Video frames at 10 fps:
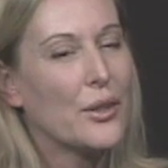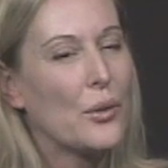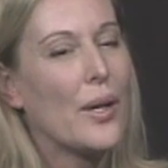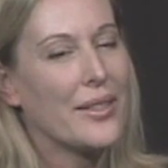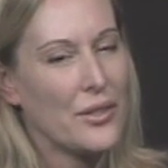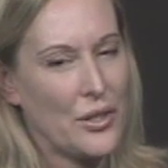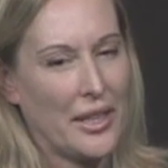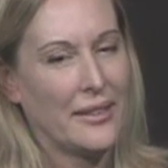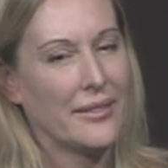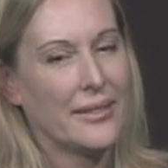
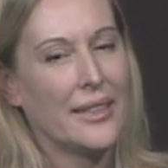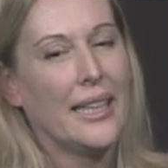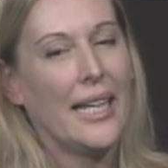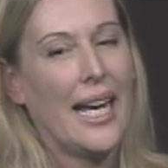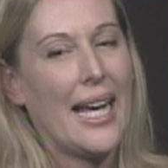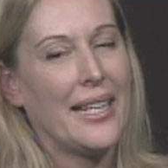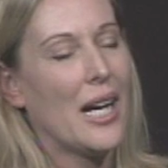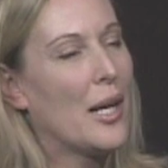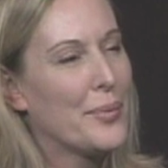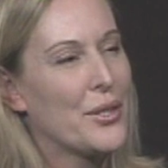question and
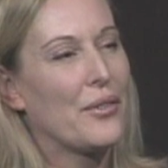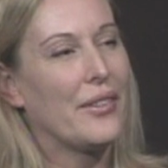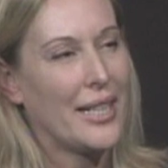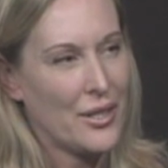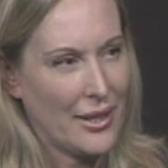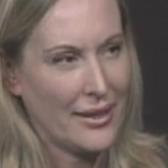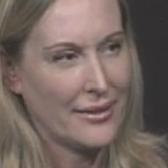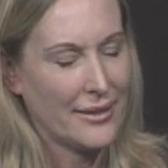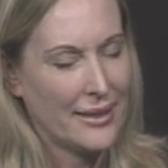observation.